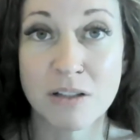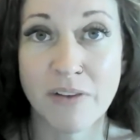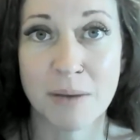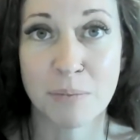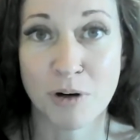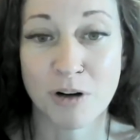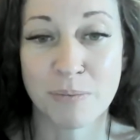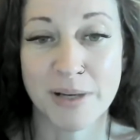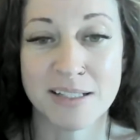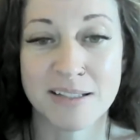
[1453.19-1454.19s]
your divine
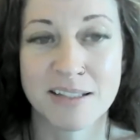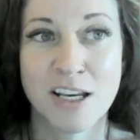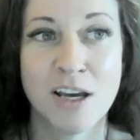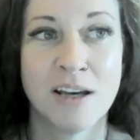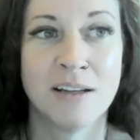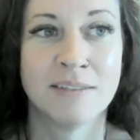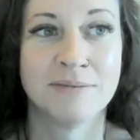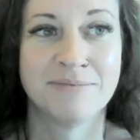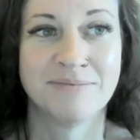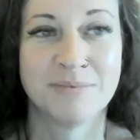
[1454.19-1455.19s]
purpose,
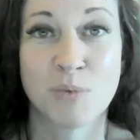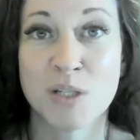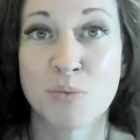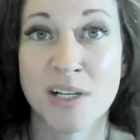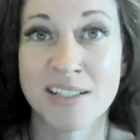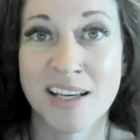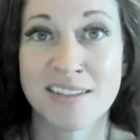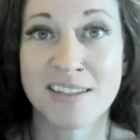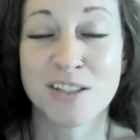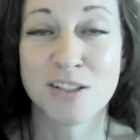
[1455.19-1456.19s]
which
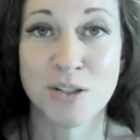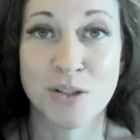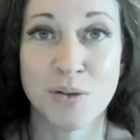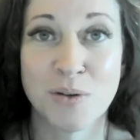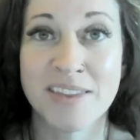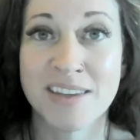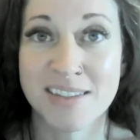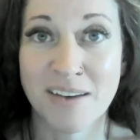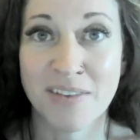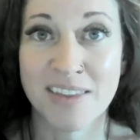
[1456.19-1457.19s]
brings us to
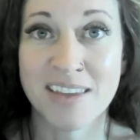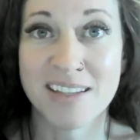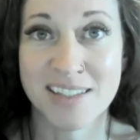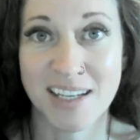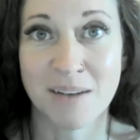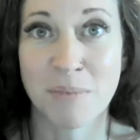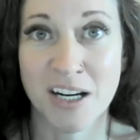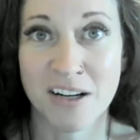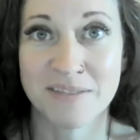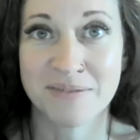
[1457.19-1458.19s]
the seventh
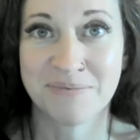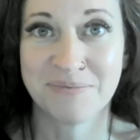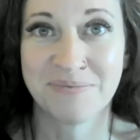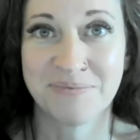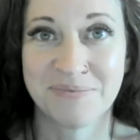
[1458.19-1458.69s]
Essene mirror.